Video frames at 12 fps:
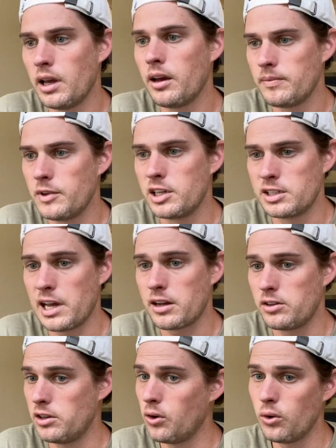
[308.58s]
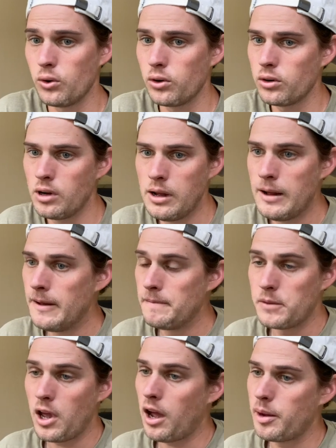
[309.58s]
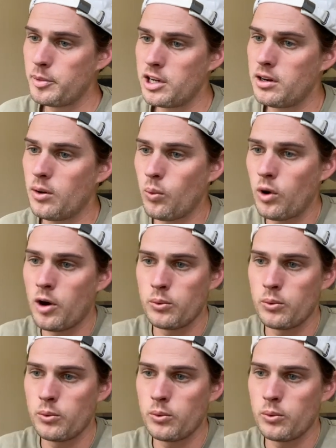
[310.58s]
Yeah, exactly. Or, I mean,